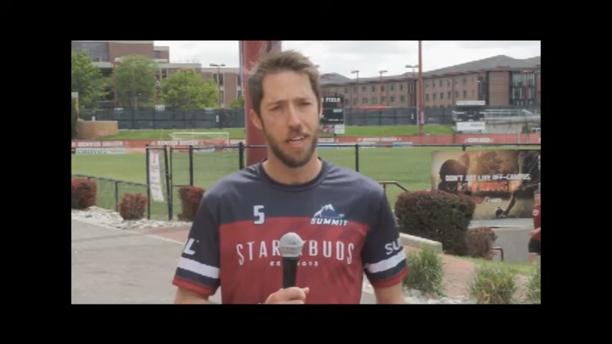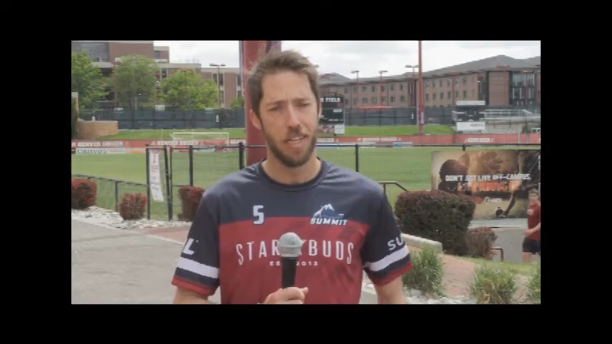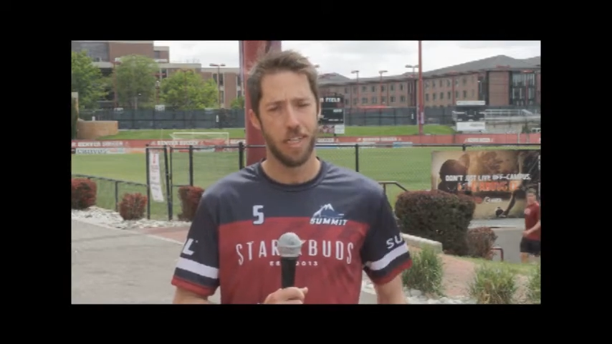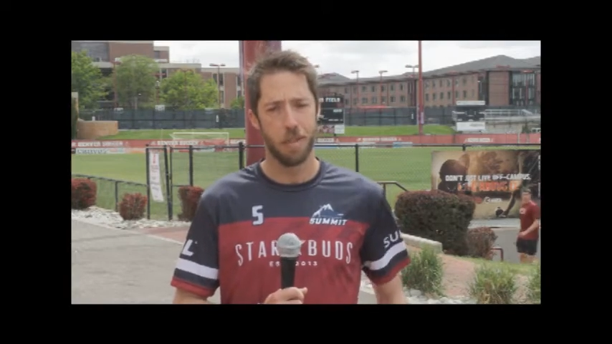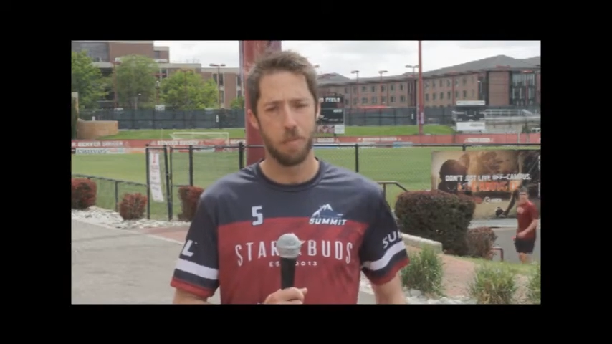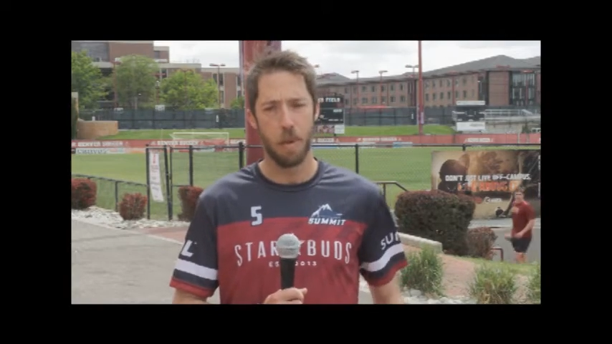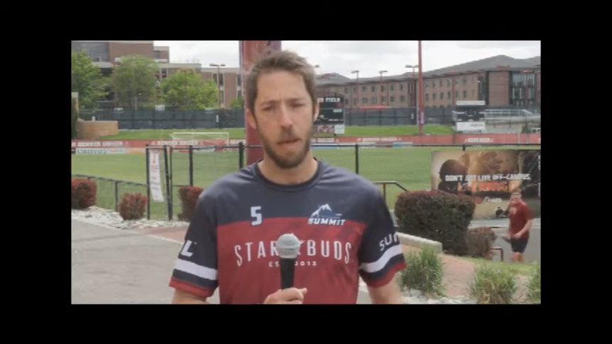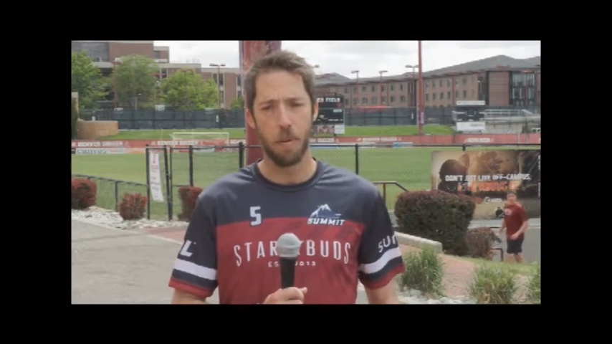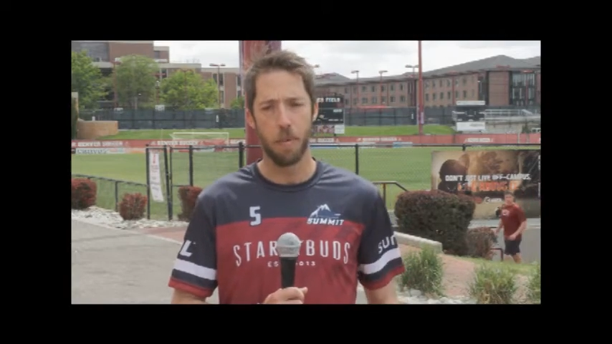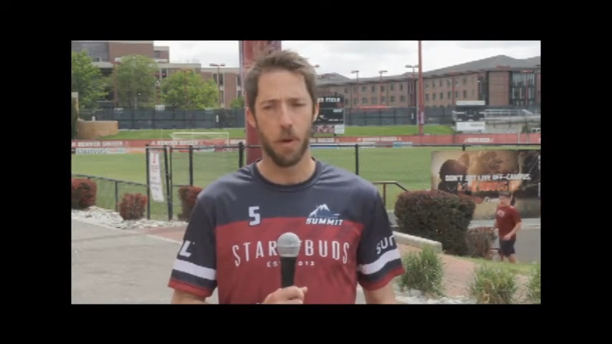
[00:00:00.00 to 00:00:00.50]

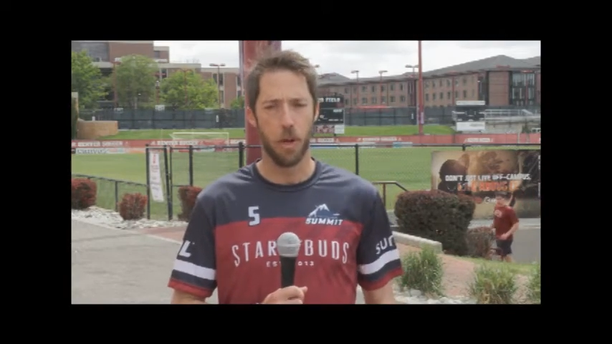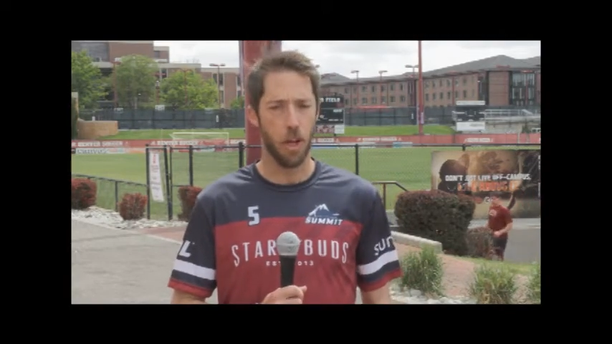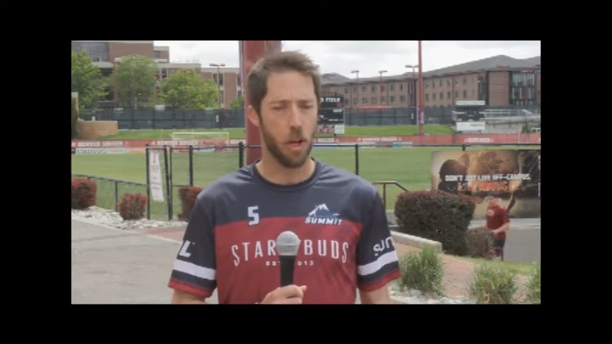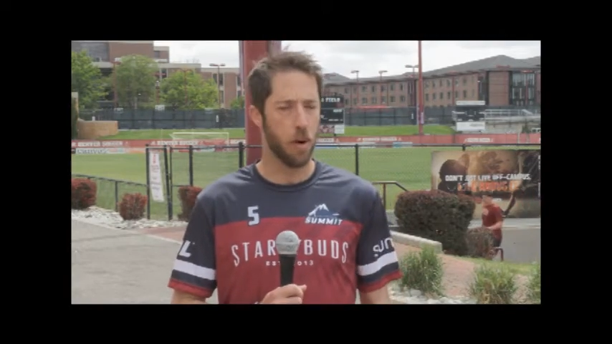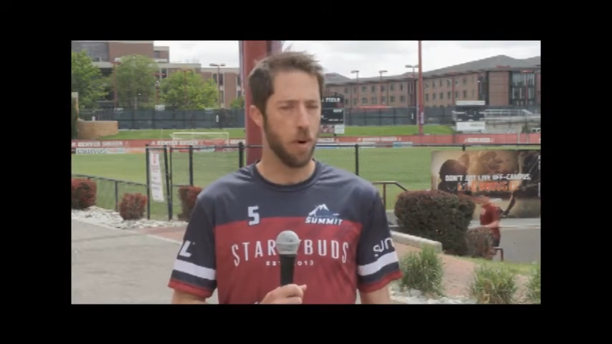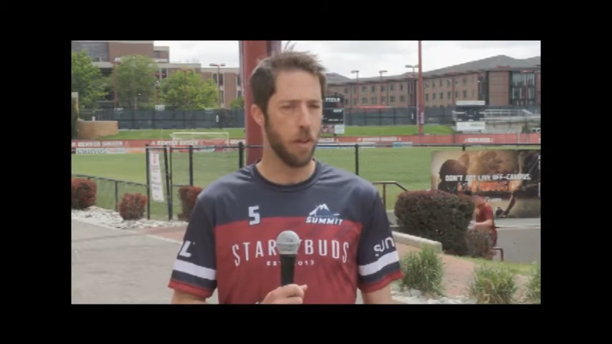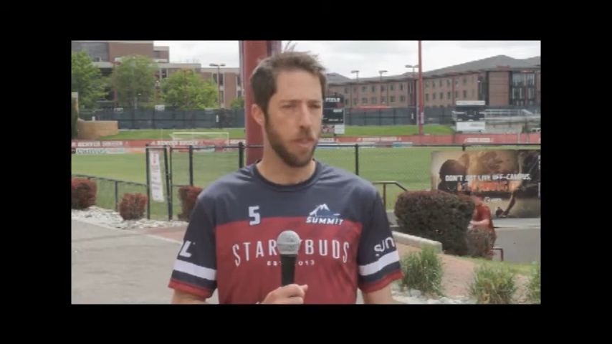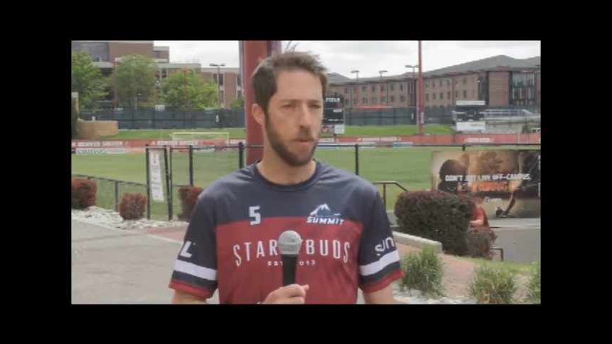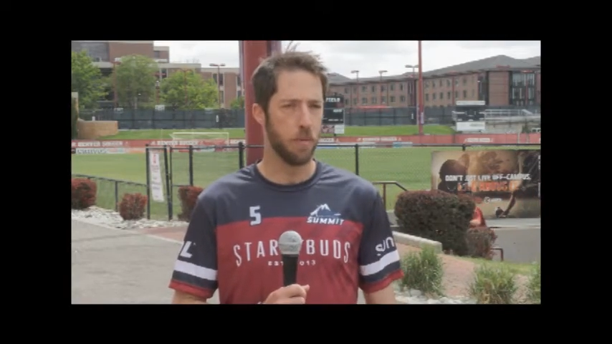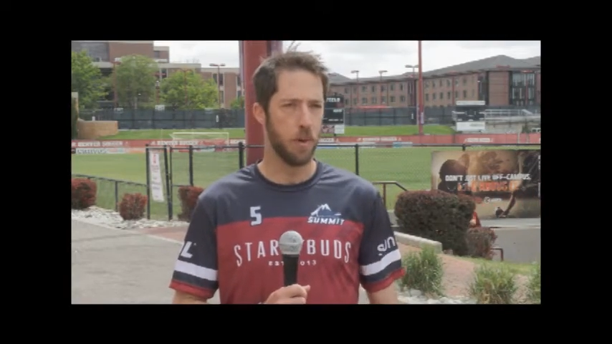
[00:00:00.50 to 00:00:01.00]
to be able to
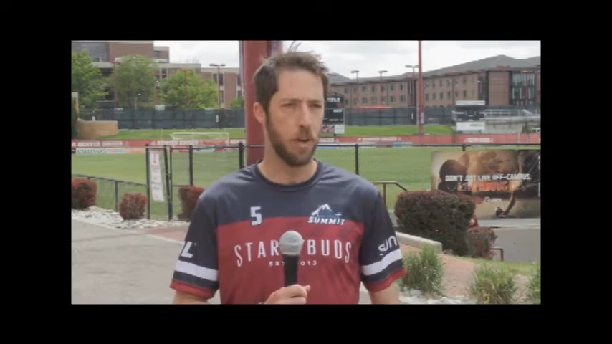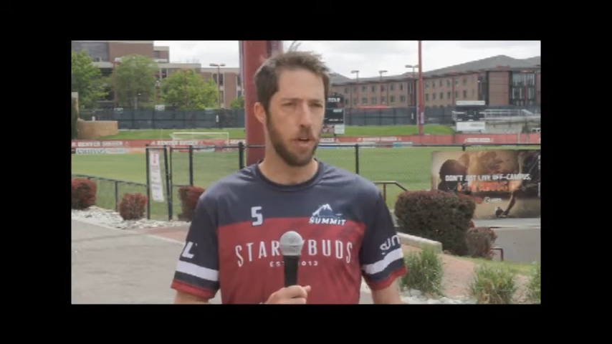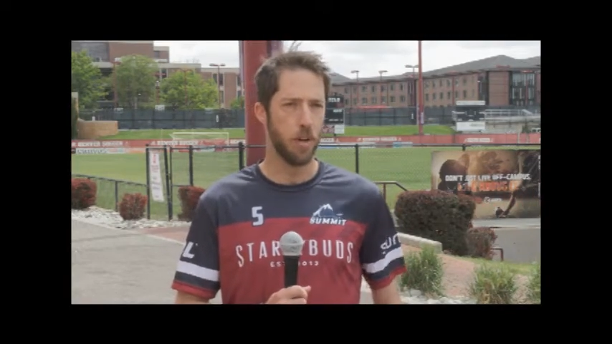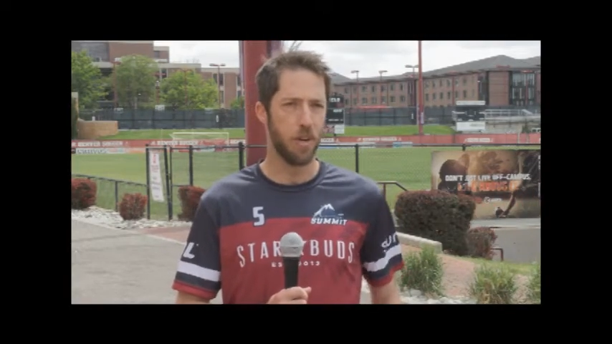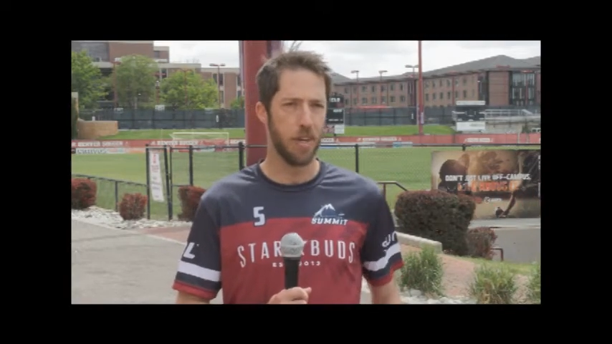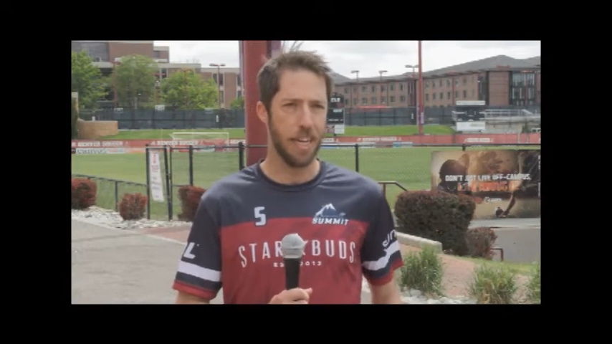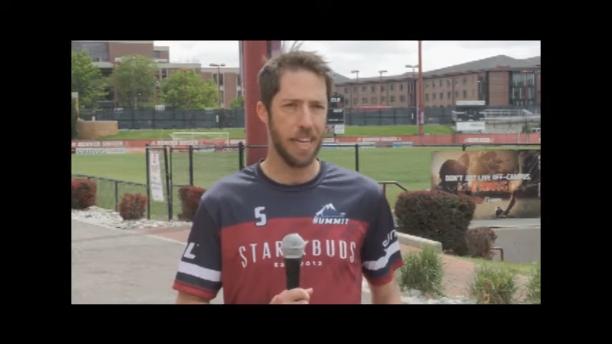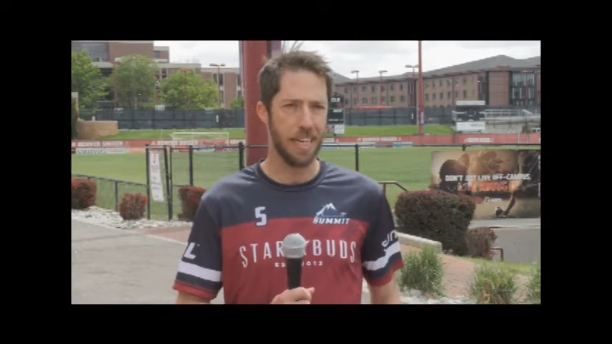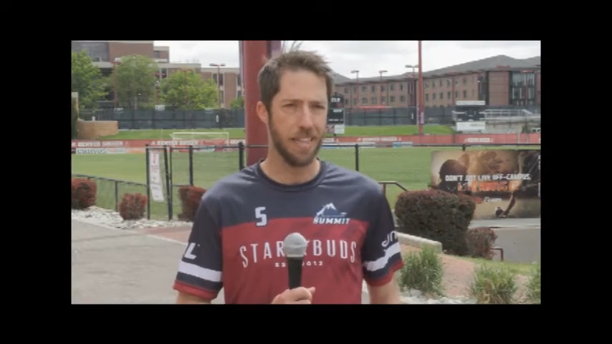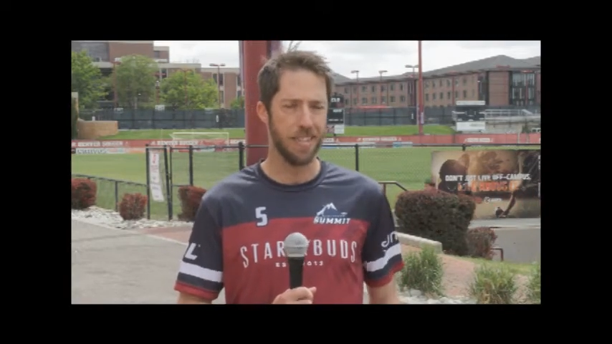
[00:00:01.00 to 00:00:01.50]
go on the
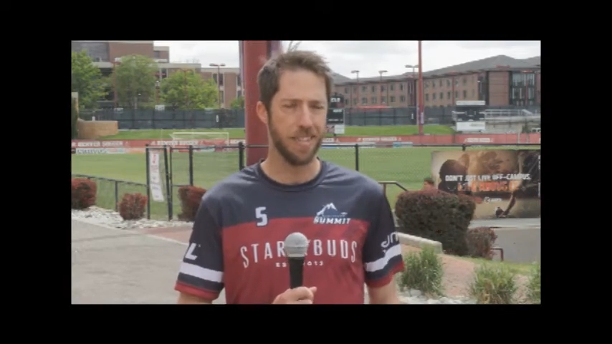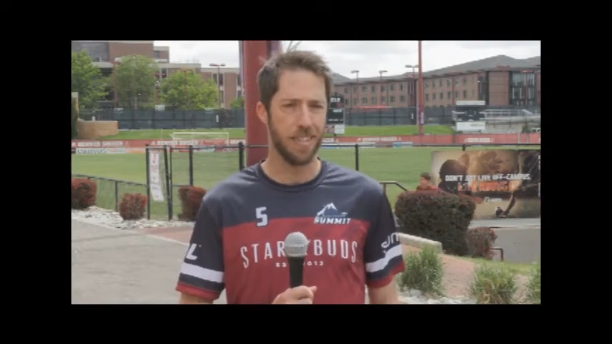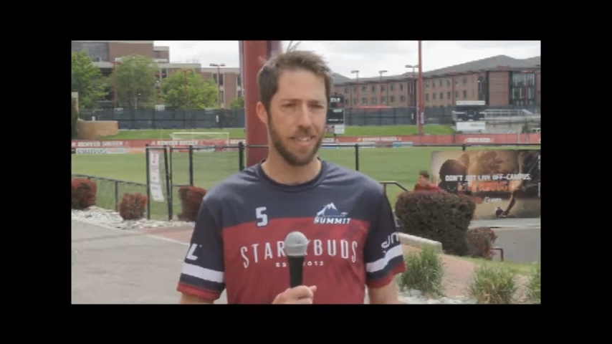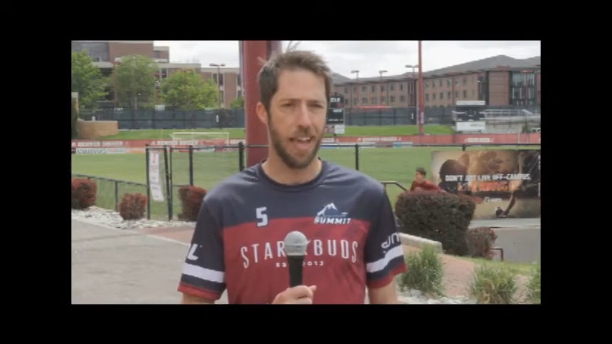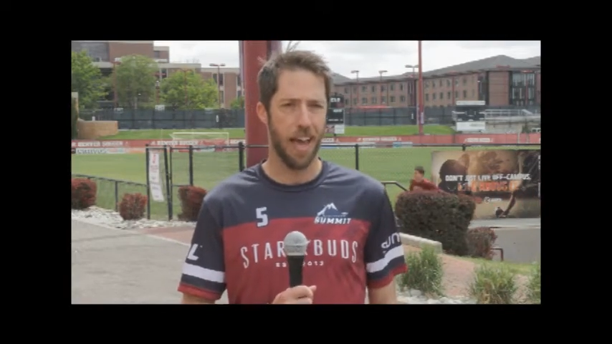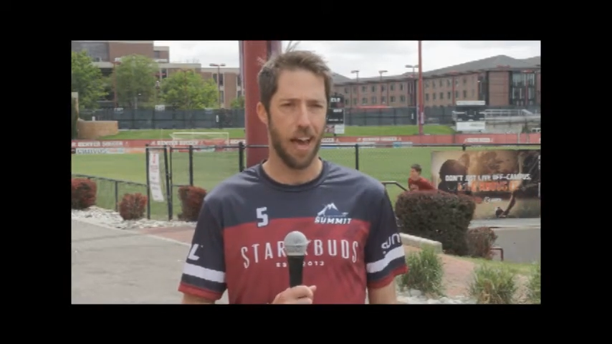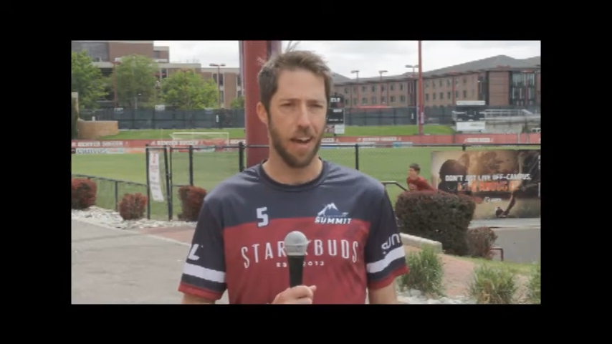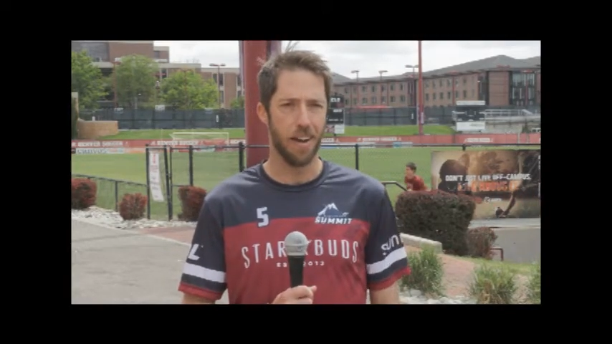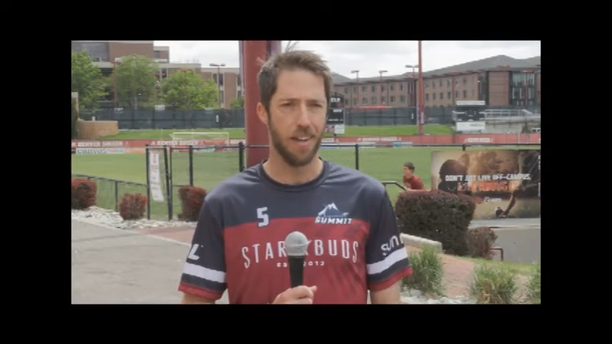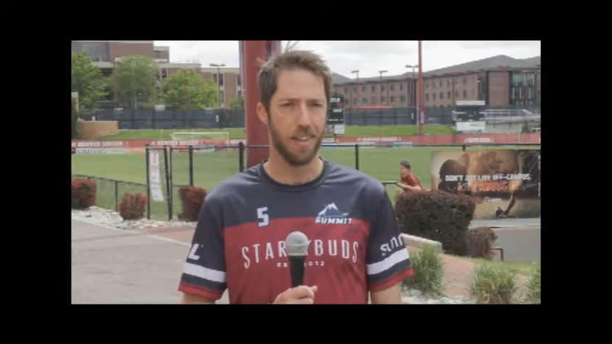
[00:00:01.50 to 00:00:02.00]
road against
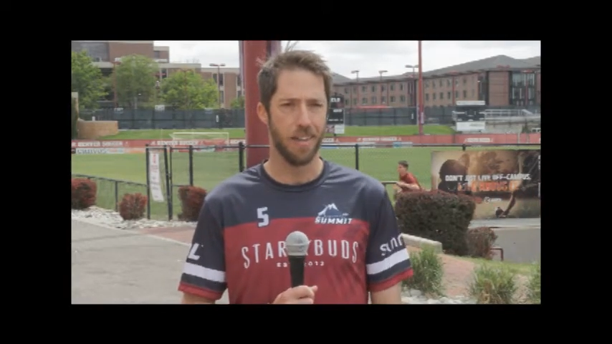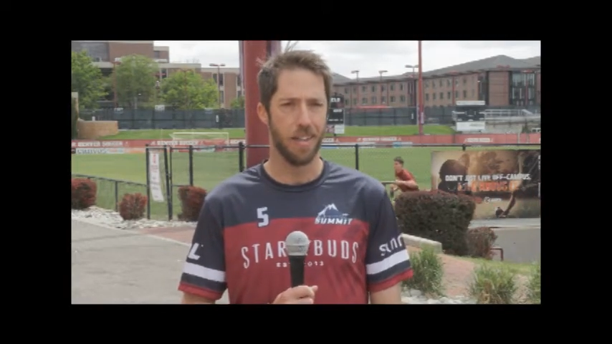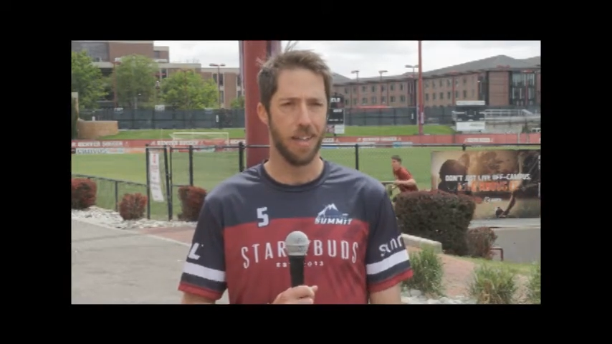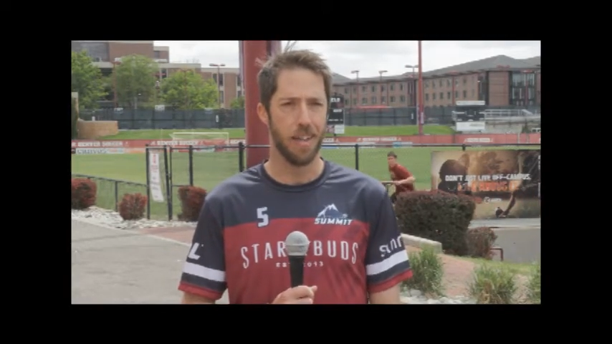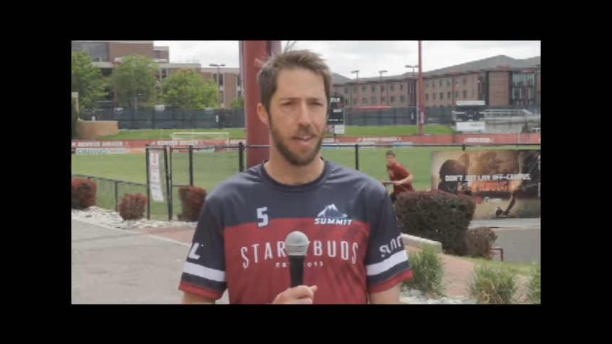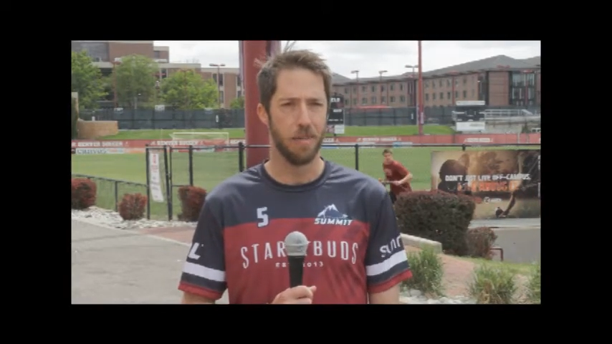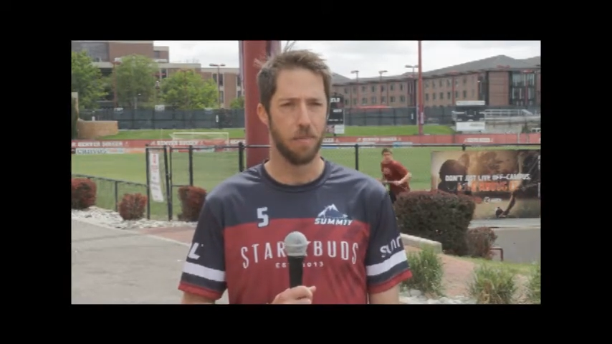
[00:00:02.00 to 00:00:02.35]
Seattle and,